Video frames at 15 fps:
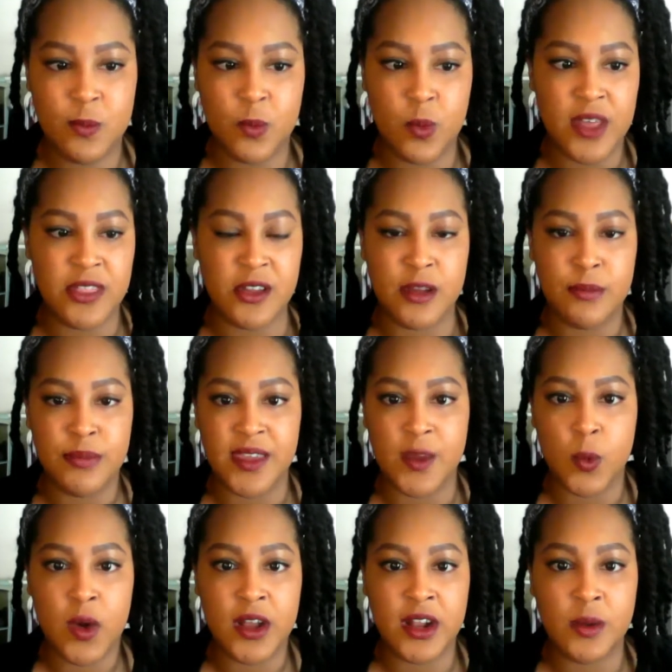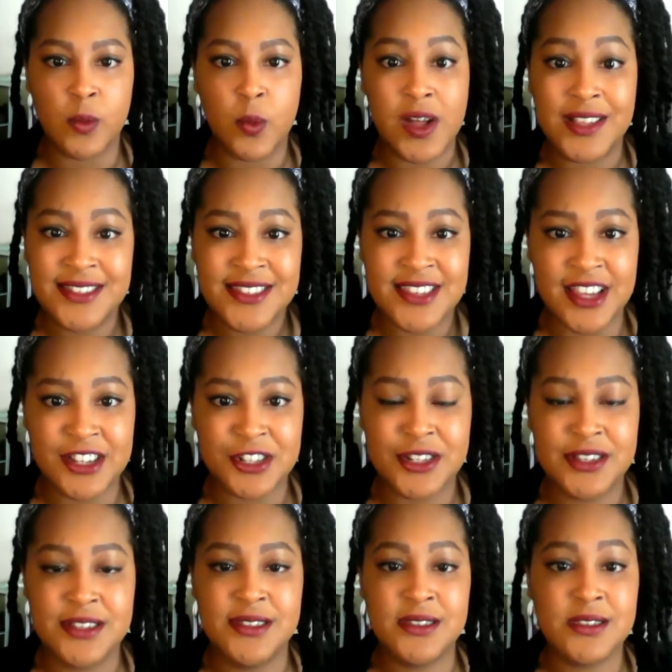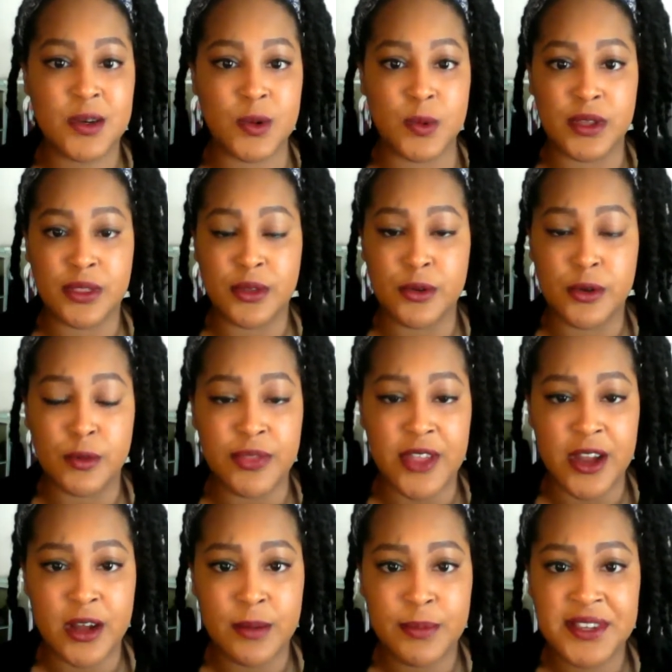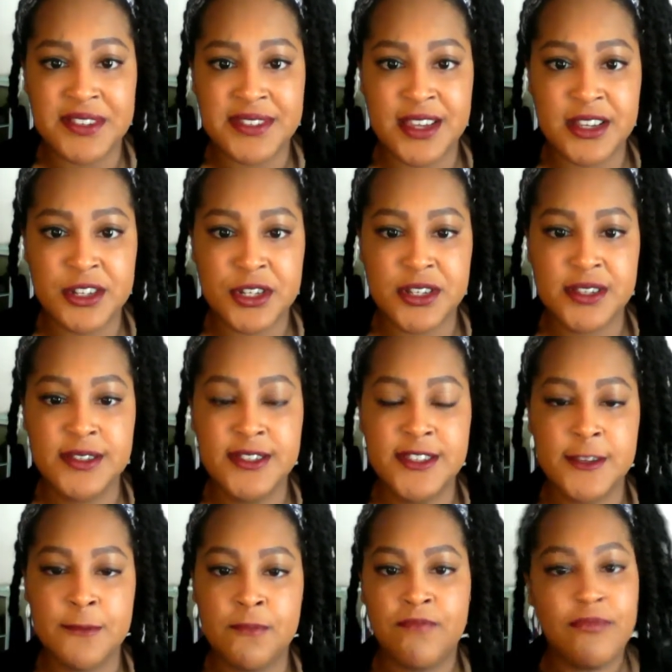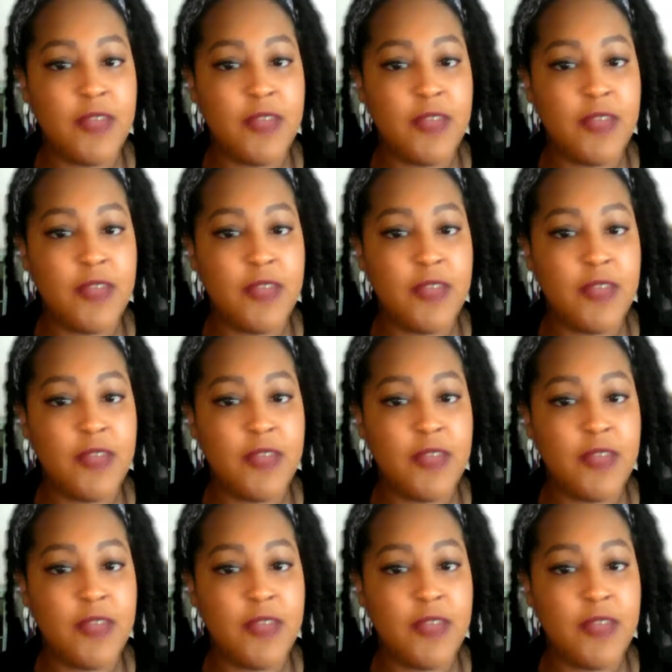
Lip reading: whether it be one-on-one sessions or with group therapy sessions.